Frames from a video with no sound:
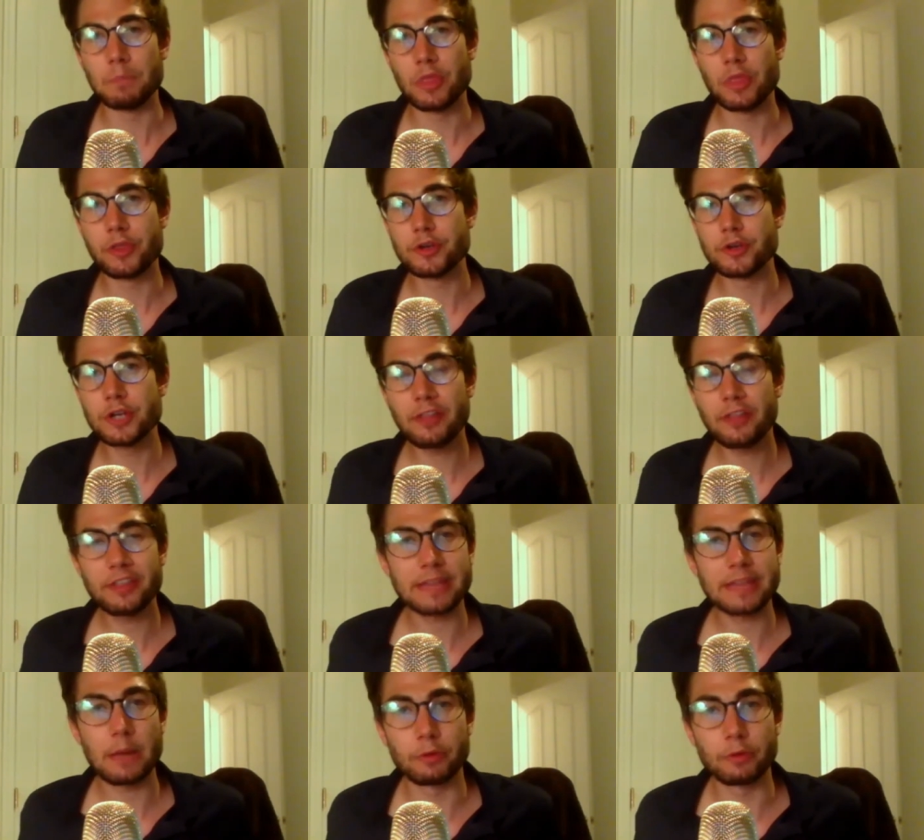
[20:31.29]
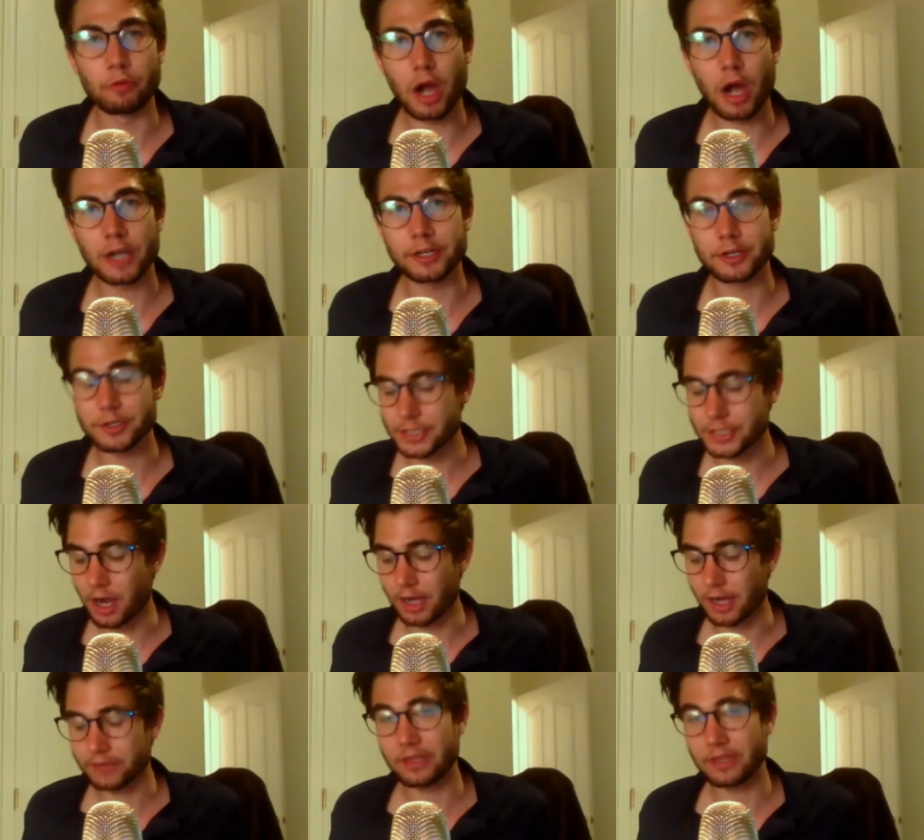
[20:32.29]
they're nothing that would rock your
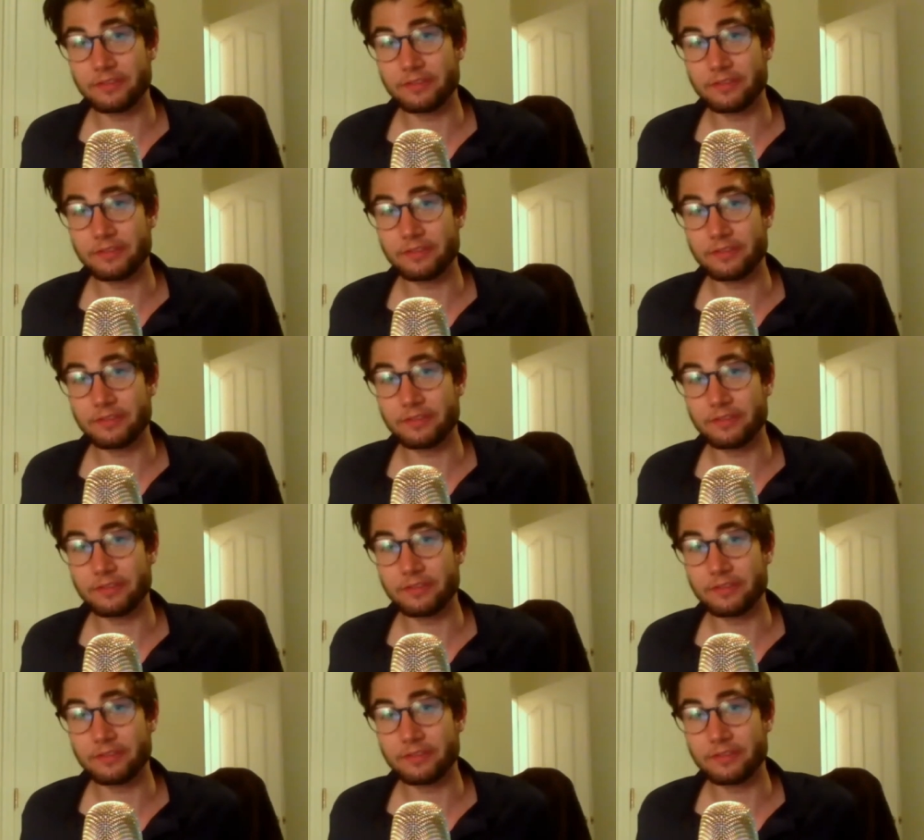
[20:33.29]
socks.